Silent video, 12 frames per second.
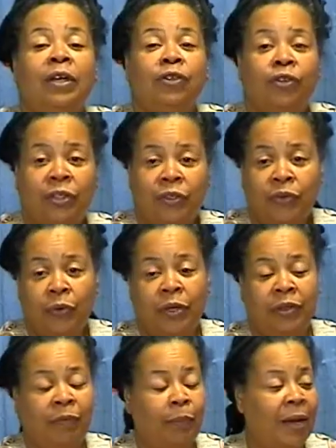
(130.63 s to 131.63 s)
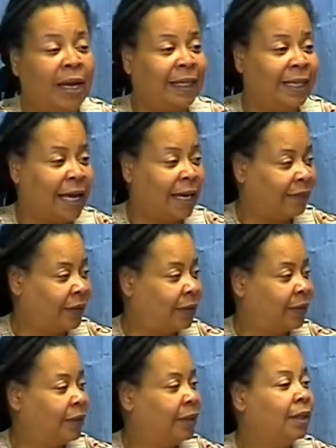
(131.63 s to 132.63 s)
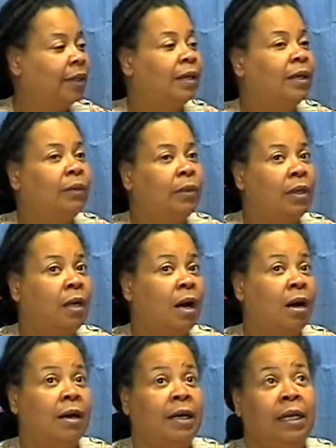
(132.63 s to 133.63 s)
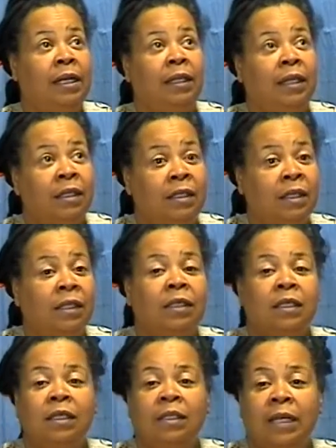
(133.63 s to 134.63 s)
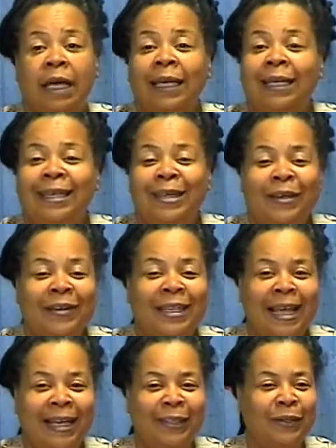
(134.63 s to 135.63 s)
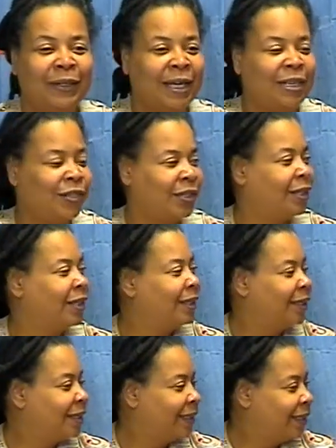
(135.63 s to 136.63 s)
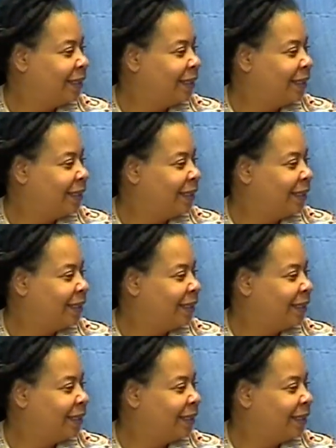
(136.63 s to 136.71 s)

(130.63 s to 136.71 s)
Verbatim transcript: just north of Bradley Avenue. We are in the 62nd year in that location. Okay.